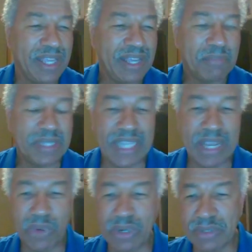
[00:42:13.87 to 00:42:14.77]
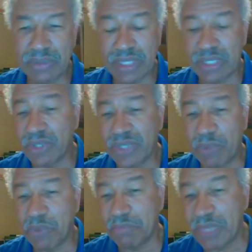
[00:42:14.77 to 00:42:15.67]
But they were
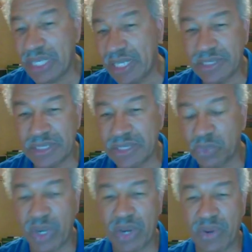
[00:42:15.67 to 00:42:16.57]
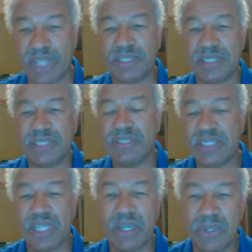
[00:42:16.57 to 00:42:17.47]
mid-engine, rear engine,
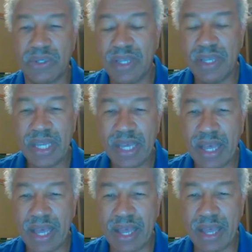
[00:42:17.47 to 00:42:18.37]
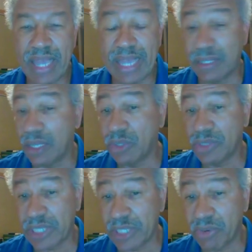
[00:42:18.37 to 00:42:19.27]
so and low
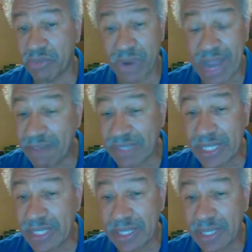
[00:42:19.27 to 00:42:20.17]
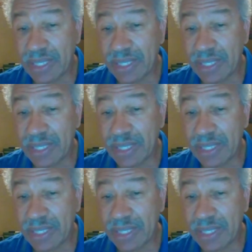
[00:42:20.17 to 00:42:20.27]
center of gravity,